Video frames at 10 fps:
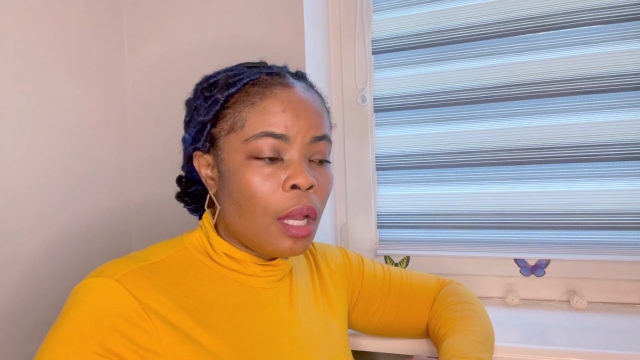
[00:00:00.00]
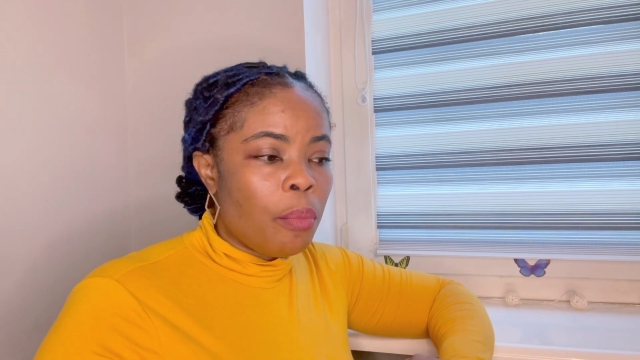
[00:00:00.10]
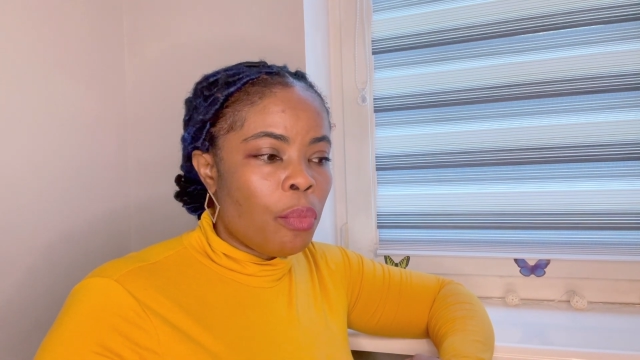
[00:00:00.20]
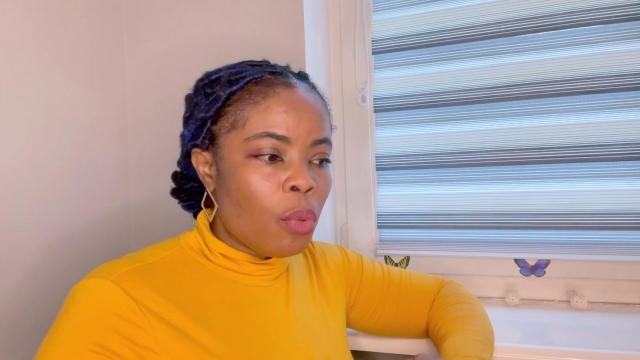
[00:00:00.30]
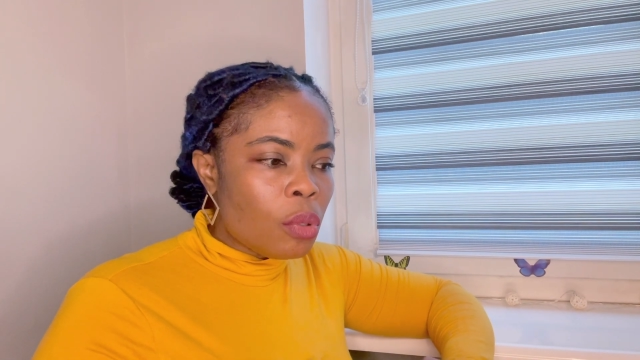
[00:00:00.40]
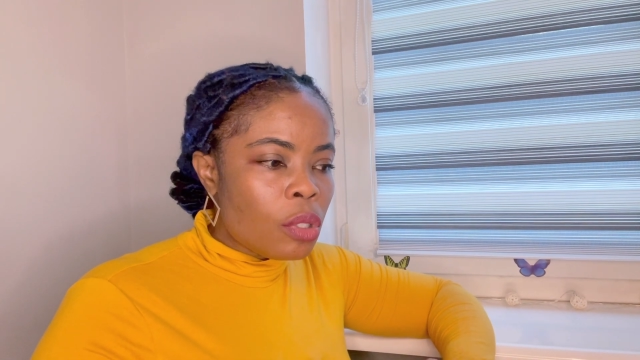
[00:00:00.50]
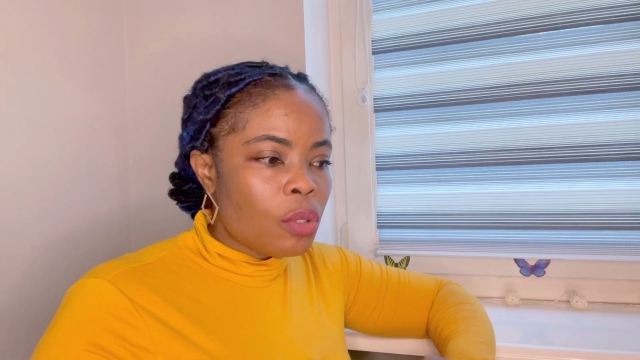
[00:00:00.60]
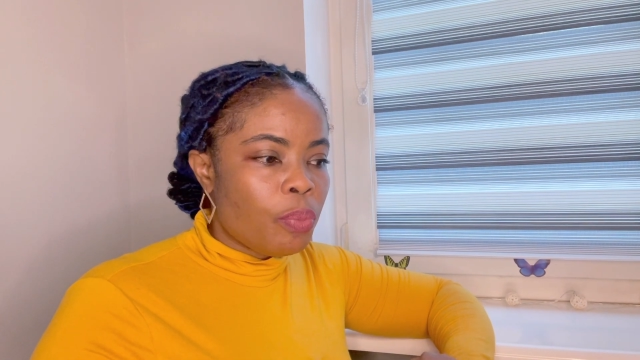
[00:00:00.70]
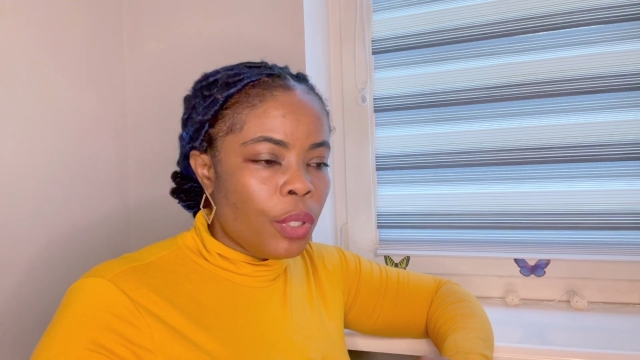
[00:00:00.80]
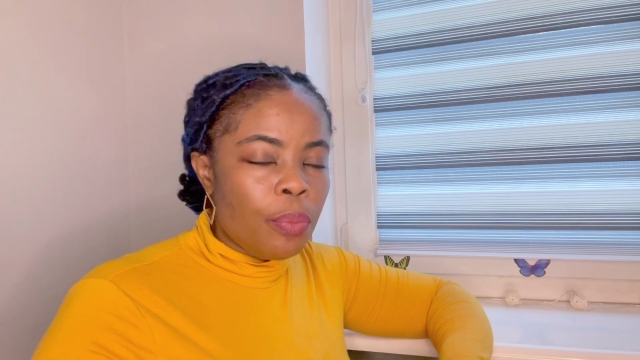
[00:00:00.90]

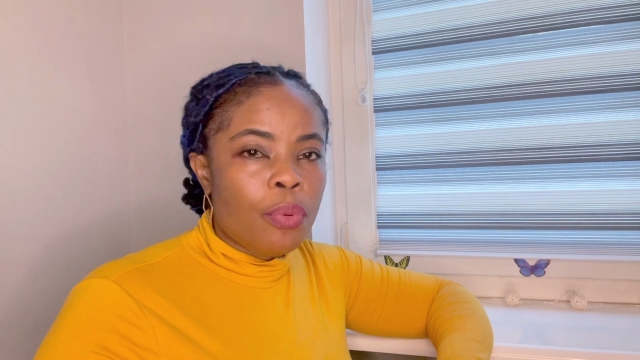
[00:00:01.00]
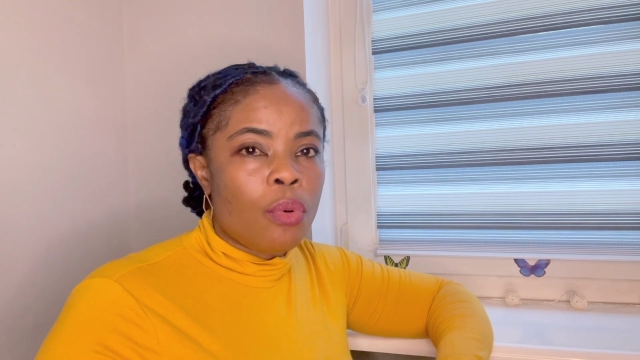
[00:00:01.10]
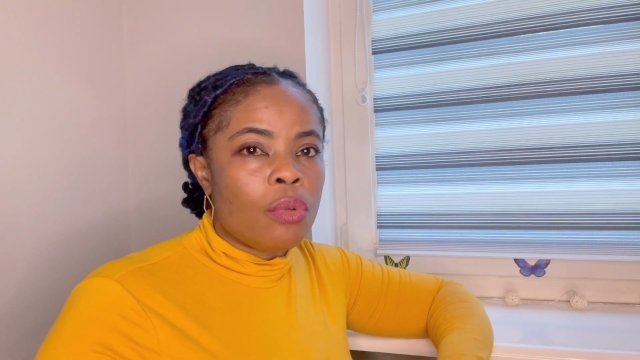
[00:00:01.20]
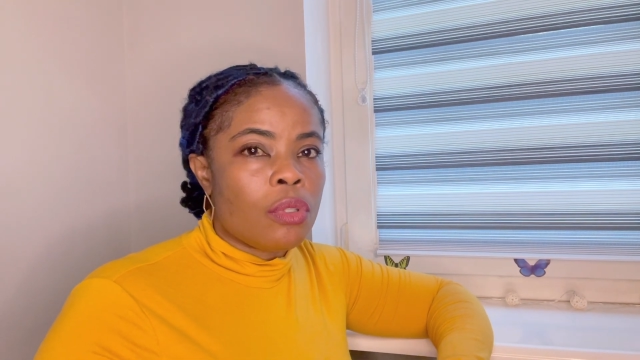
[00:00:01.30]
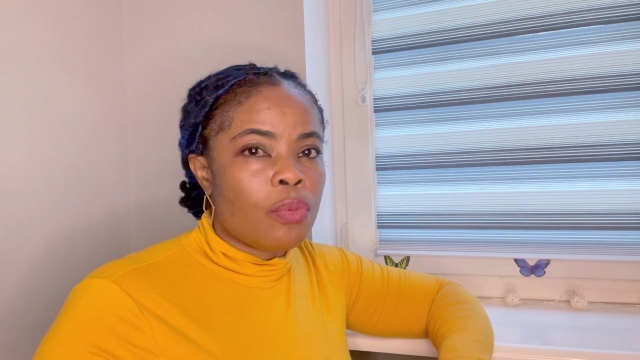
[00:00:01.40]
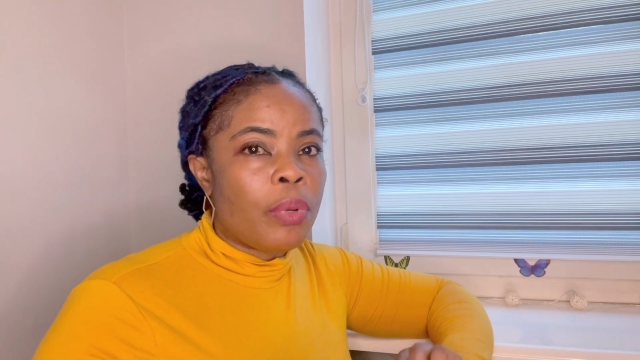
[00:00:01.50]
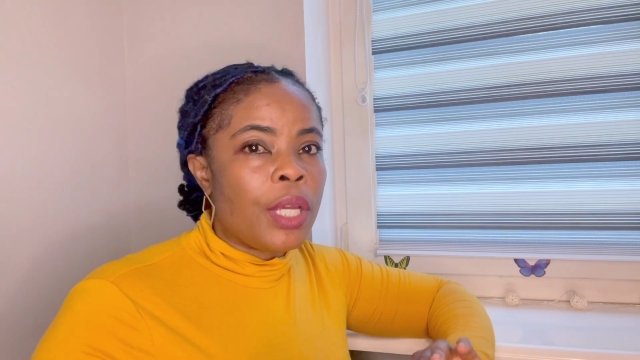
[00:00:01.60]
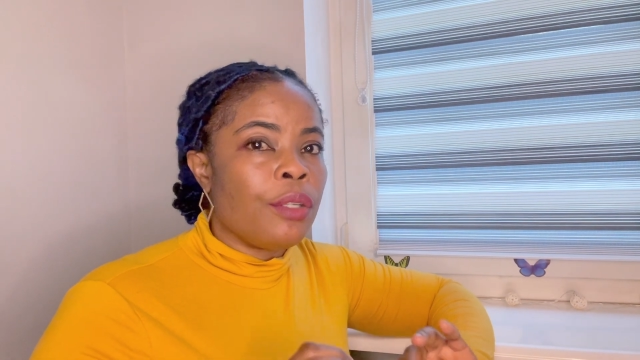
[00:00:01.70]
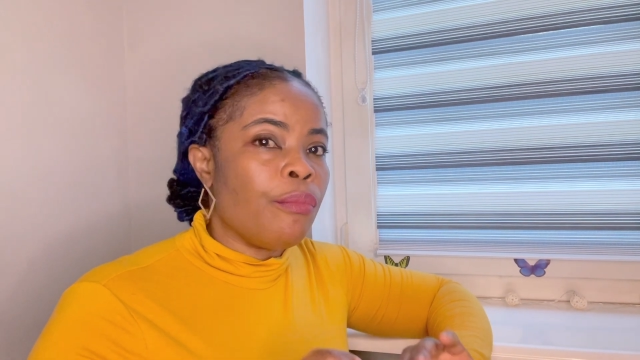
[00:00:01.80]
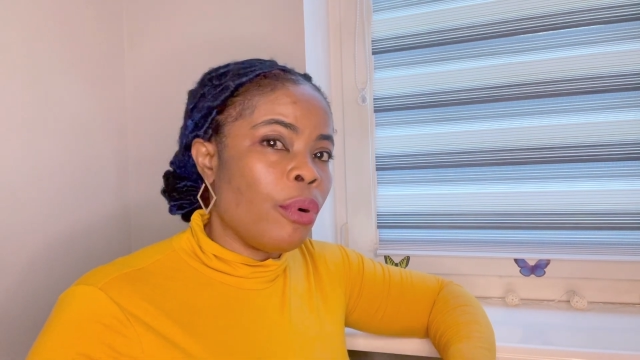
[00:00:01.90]
most people
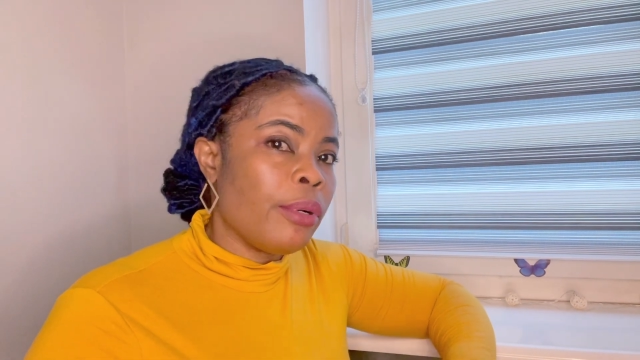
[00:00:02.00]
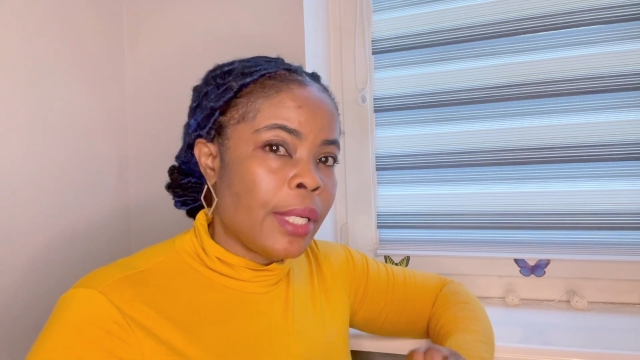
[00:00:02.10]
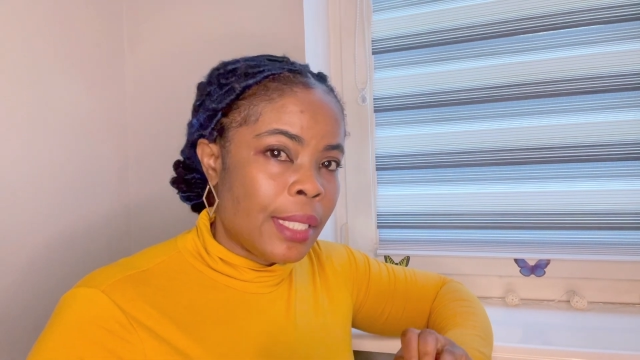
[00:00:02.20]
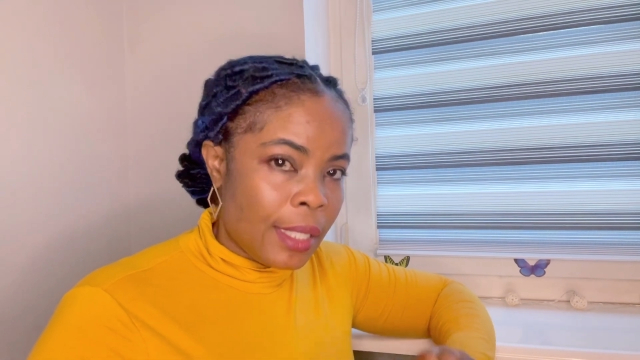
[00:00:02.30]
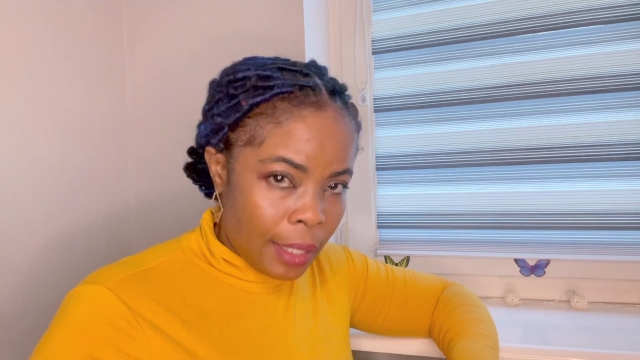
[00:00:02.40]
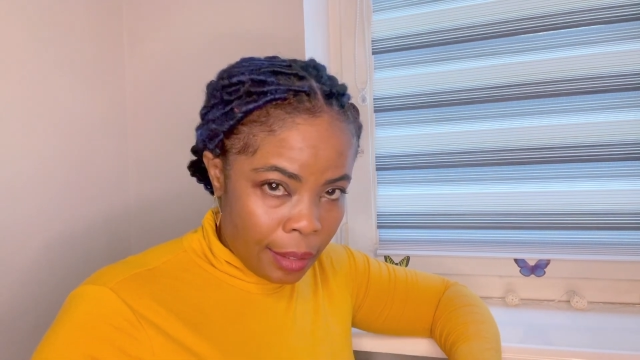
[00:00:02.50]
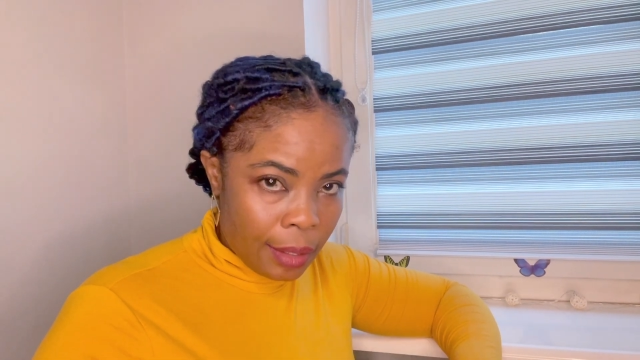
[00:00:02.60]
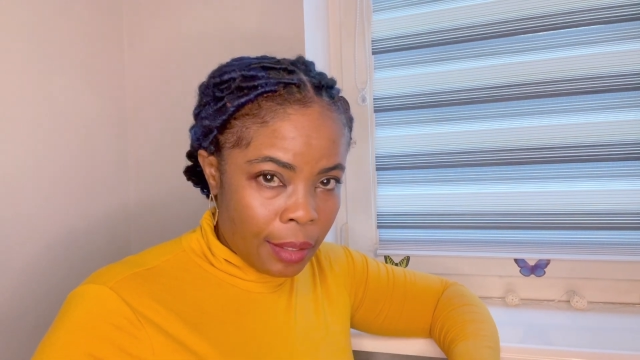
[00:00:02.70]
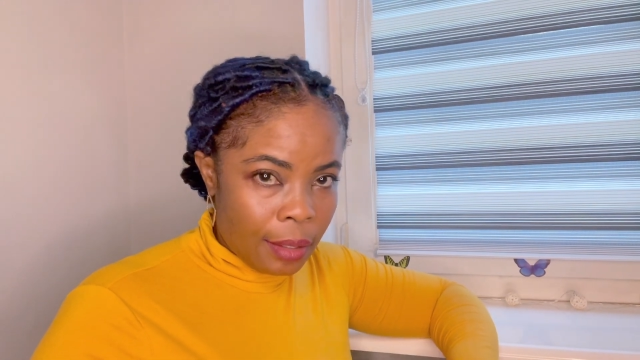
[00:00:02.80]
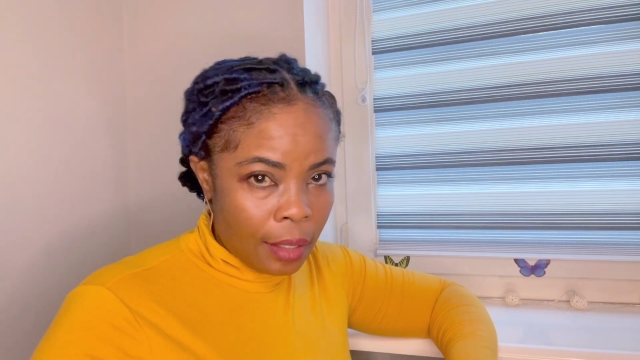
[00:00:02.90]
spend more than this.